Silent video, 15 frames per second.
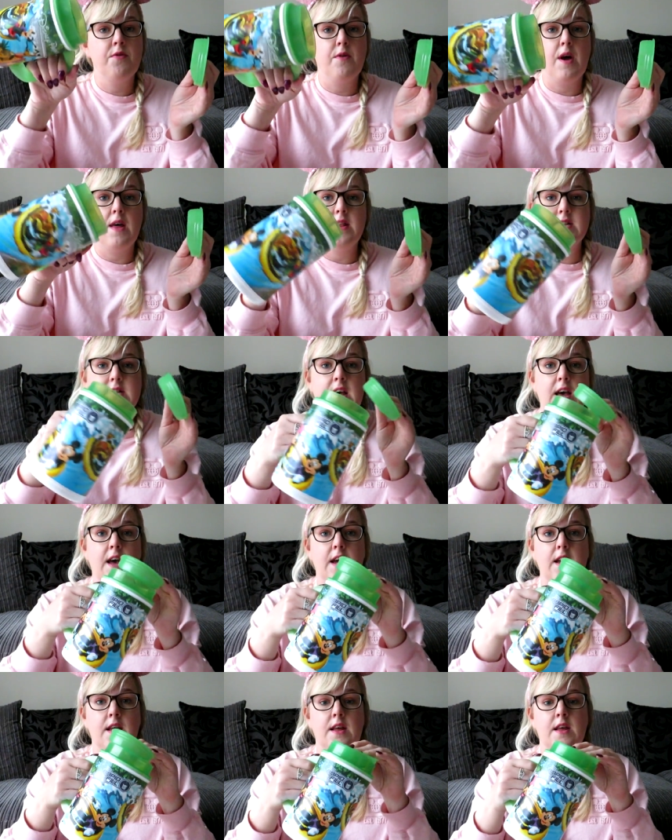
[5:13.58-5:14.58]
throughout the
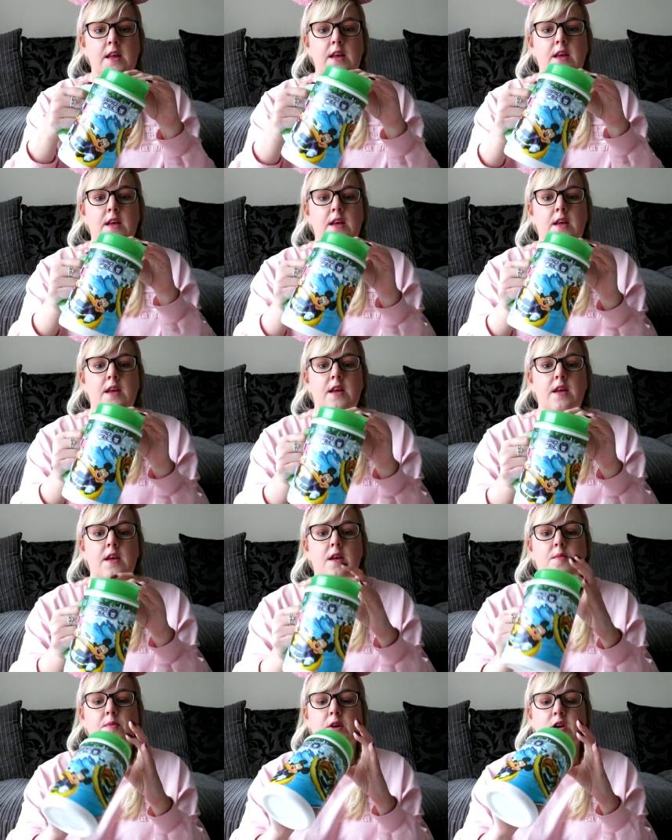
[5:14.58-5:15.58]
day.
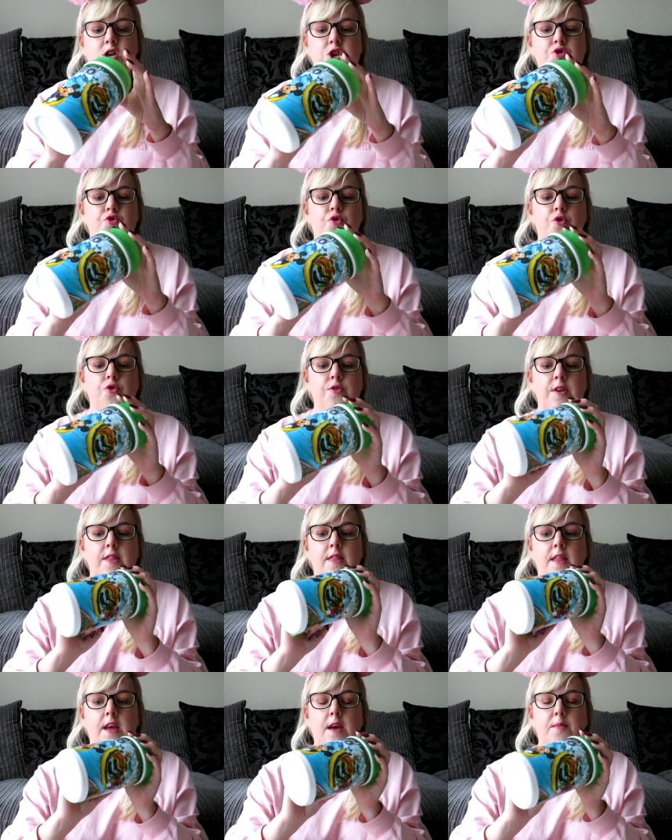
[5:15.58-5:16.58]
Put a straw in
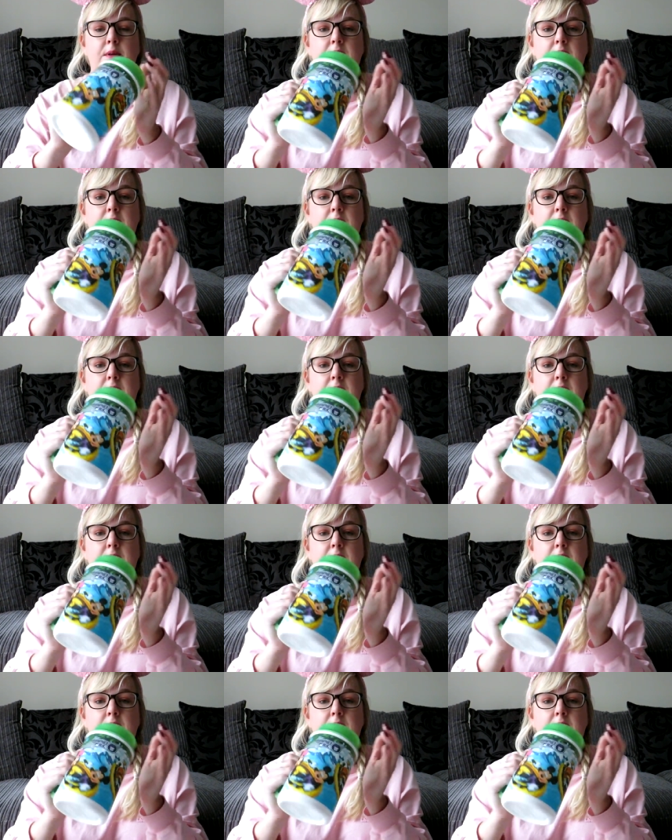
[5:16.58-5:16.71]
there,